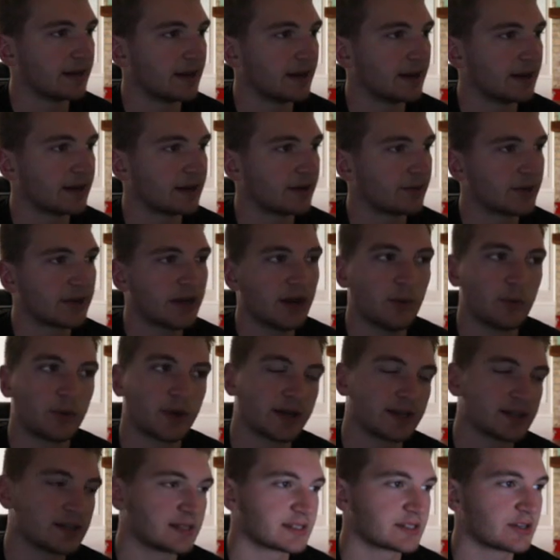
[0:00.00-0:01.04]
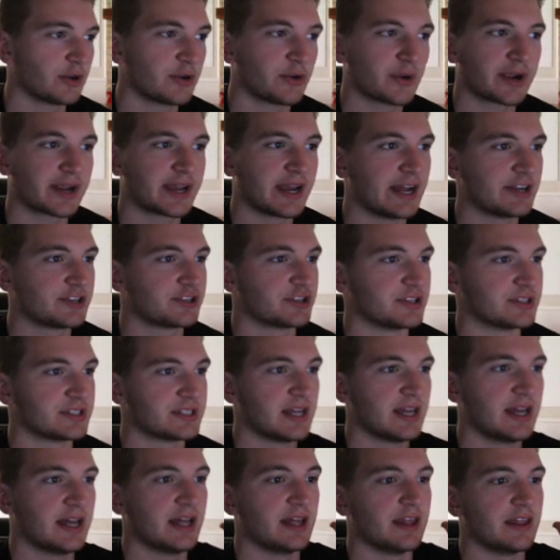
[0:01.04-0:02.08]
uh, here we go. We got let's go to our
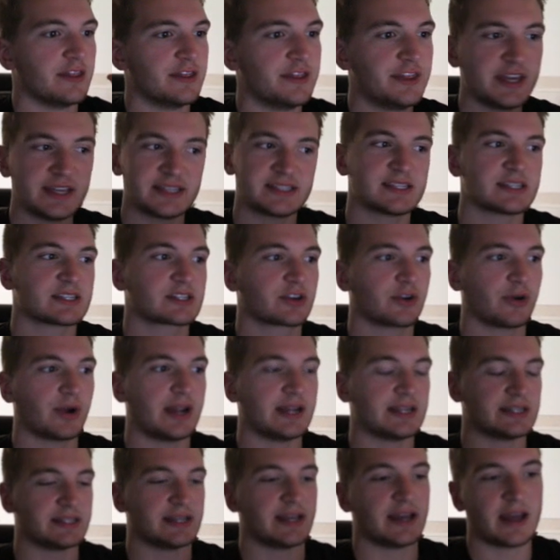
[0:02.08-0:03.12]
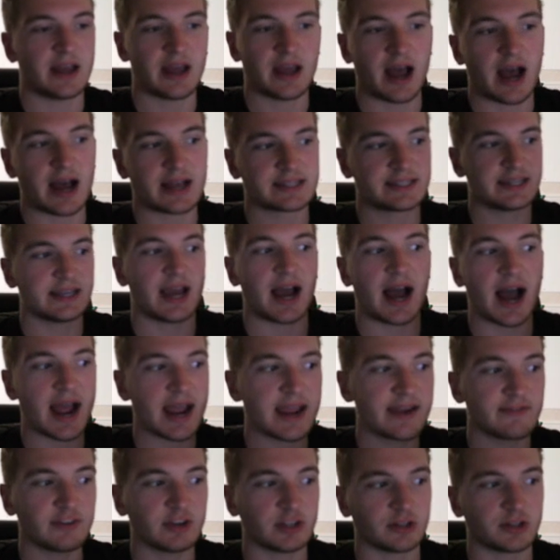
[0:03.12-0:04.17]
catchers. This is crazy. See,
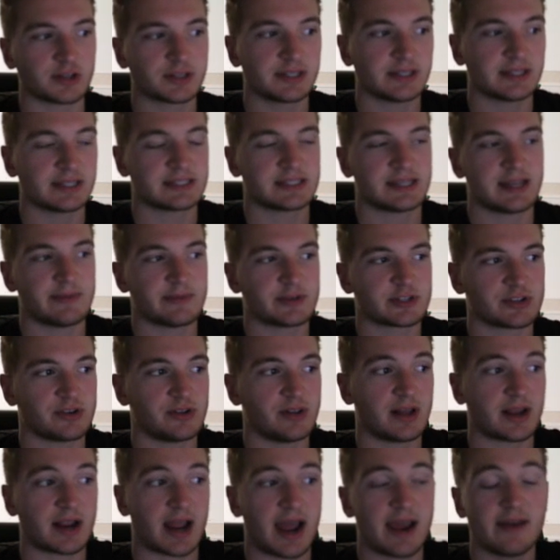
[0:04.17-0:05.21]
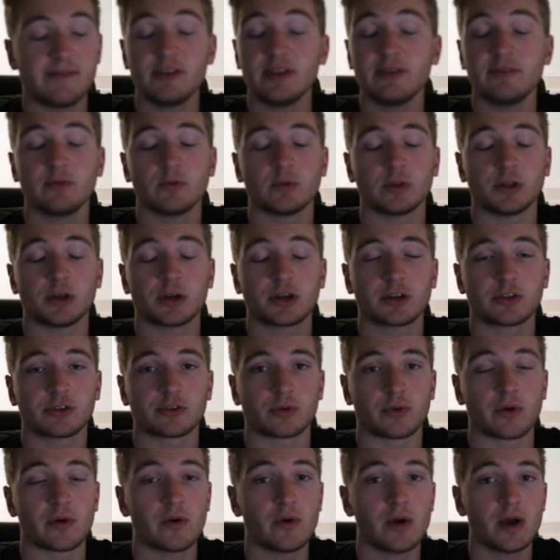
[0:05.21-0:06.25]
I haven't looked at this team in so long. I haven't even looked
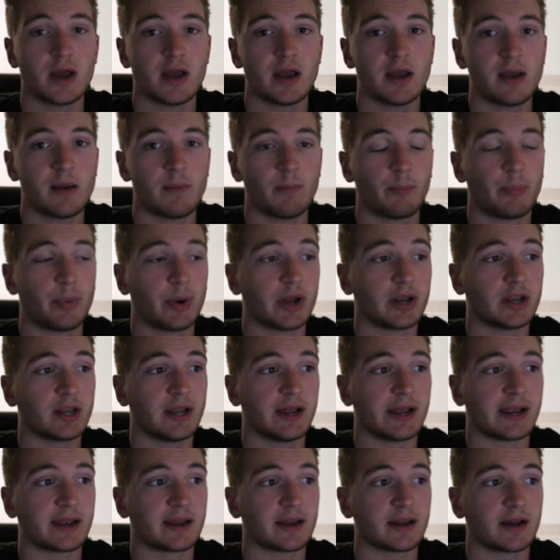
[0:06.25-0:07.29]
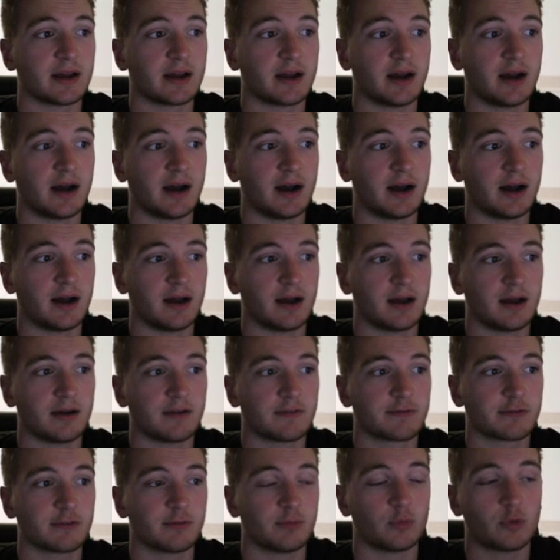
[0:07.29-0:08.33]
through, but like
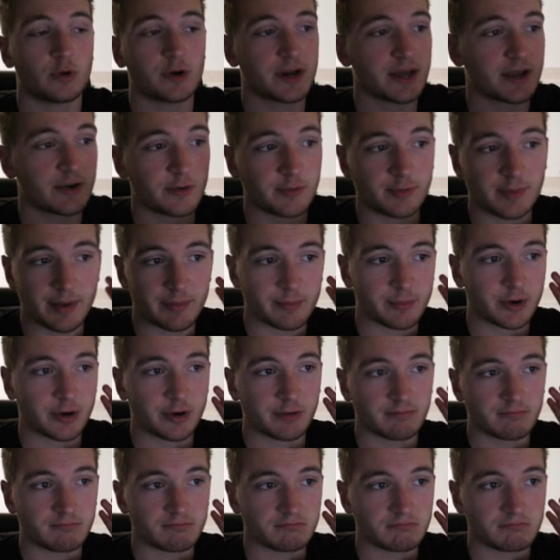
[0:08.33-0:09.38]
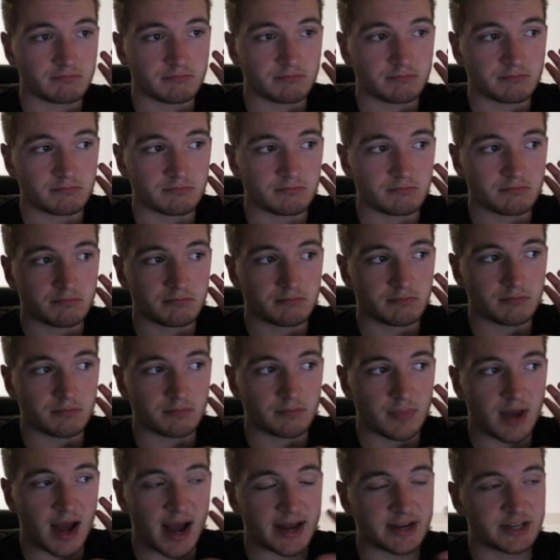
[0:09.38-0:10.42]
uh, from what I remember,
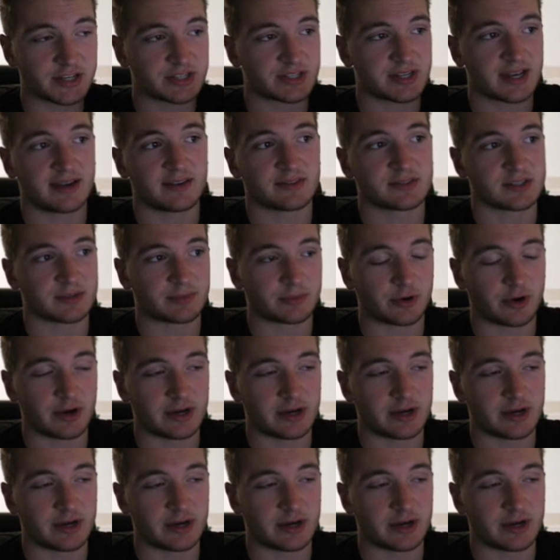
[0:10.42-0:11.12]
I just have some